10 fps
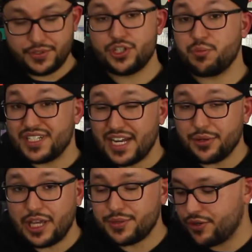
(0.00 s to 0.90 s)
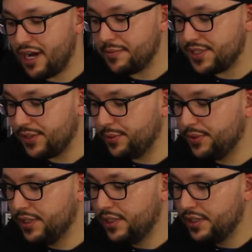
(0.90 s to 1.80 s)
Super Nintendo games I grabbed
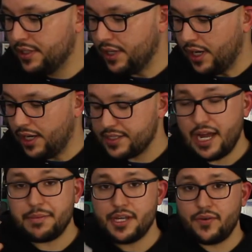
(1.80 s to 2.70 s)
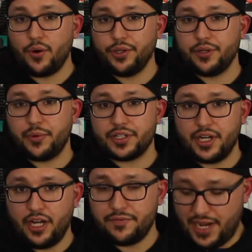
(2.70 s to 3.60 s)
too. A copy of Hole-in-One
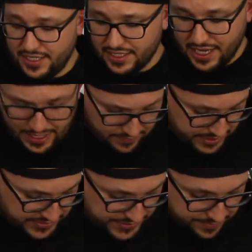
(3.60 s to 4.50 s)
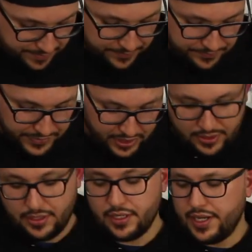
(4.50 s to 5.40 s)
Golf. I didn't have this.
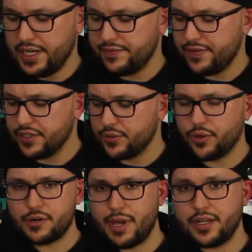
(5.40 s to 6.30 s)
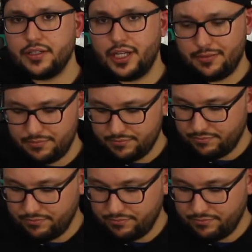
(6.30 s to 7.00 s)
NFL Quarterback Club.